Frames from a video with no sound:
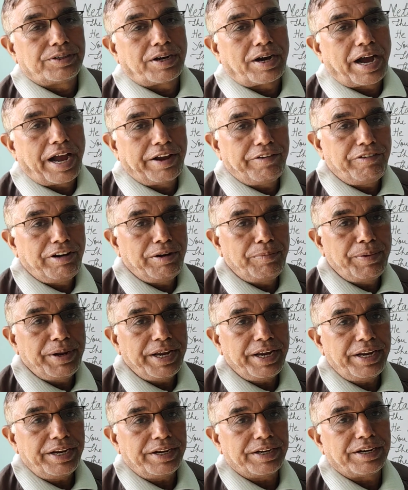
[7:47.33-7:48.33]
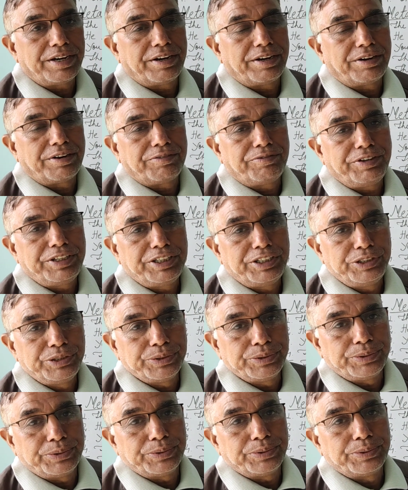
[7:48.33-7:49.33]
I will be with
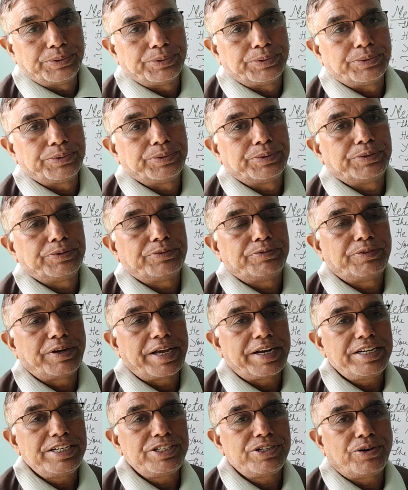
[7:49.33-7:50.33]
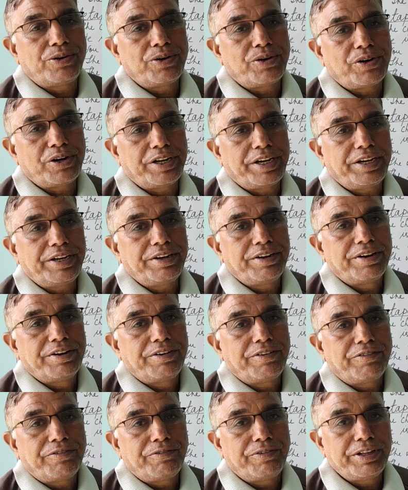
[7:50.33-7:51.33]
you very shortly
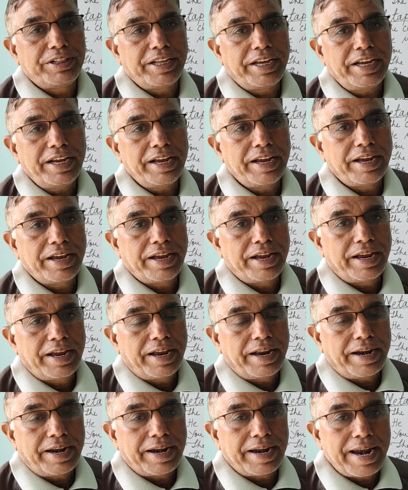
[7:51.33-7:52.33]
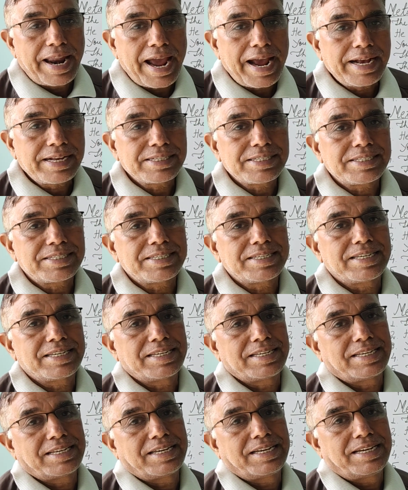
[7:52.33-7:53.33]
with a
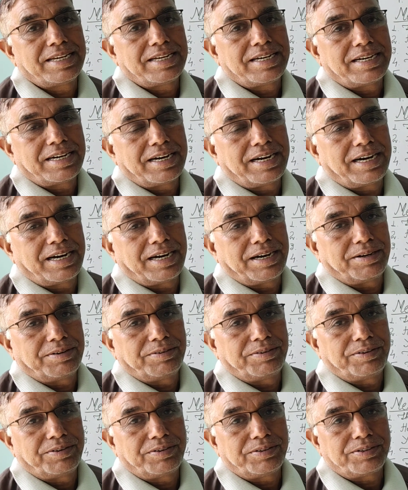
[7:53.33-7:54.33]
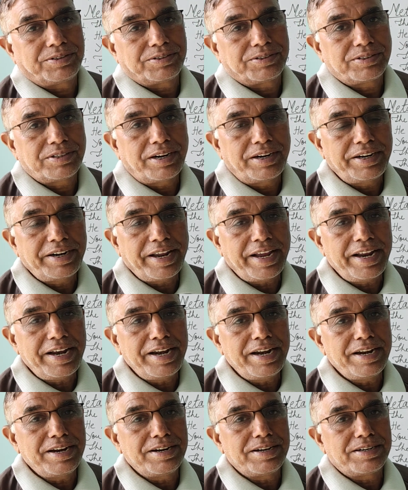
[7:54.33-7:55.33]
next
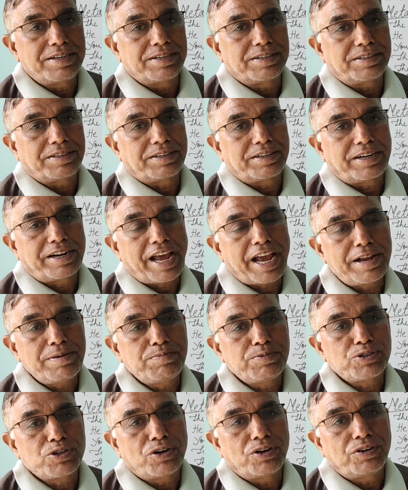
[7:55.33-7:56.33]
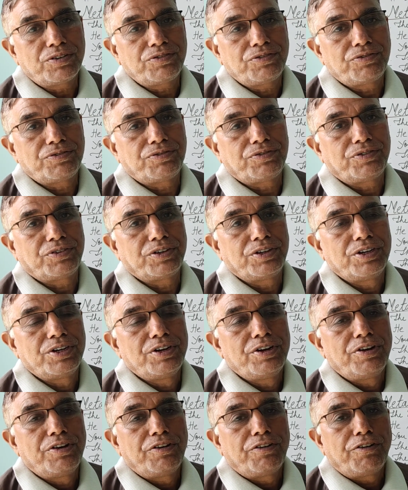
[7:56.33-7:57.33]
certain types of
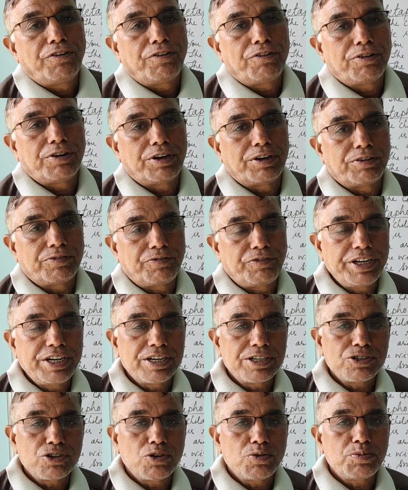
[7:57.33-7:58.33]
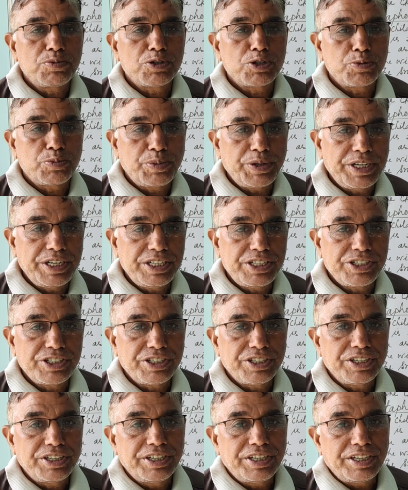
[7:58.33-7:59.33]
figures of speech
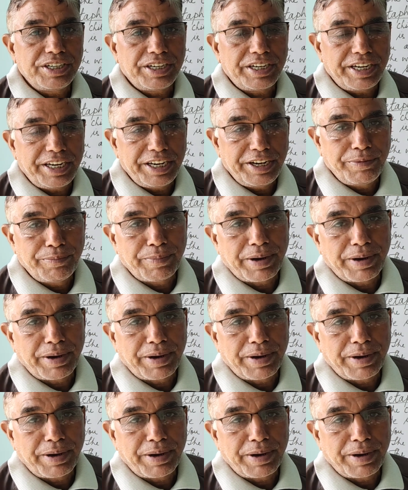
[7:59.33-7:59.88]
in